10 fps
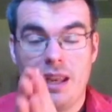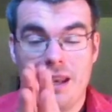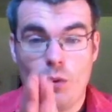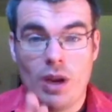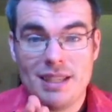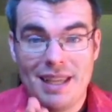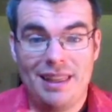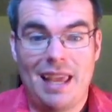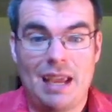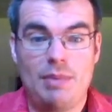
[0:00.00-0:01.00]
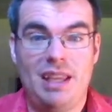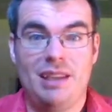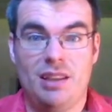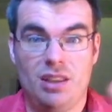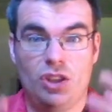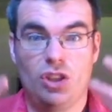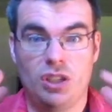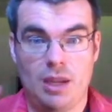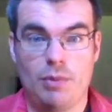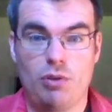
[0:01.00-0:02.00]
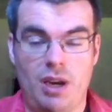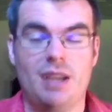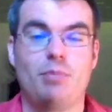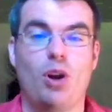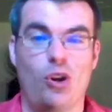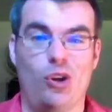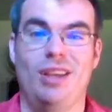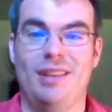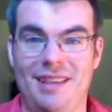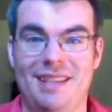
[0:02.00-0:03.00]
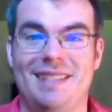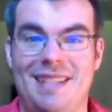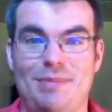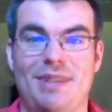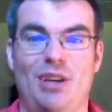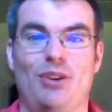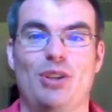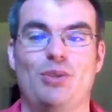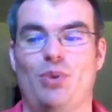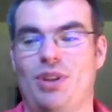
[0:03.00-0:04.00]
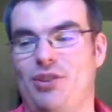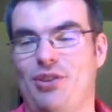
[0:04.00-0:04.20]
When I say they, I mean the Democratic Party in these types of areas where there